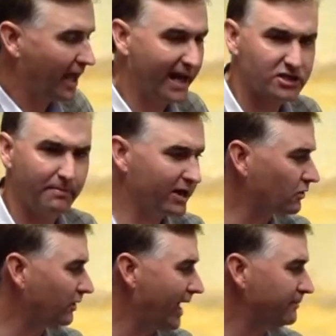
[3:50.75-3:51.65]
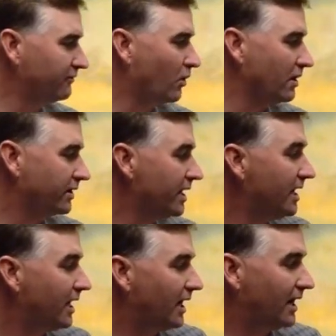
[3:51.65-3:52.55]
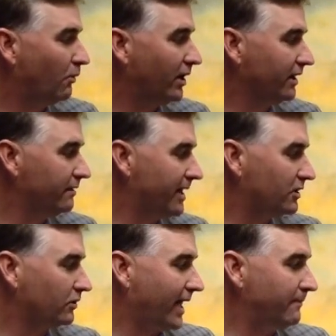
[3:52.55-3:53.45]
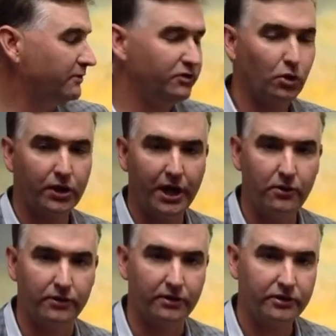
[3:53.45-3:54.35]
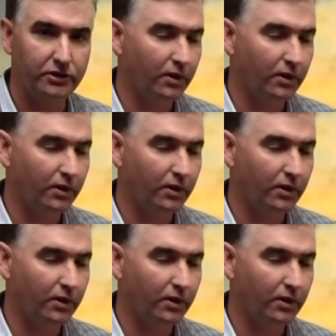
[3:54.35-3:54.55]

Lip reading: How does a medical captive work? Well, in a medical captive, you're an owner.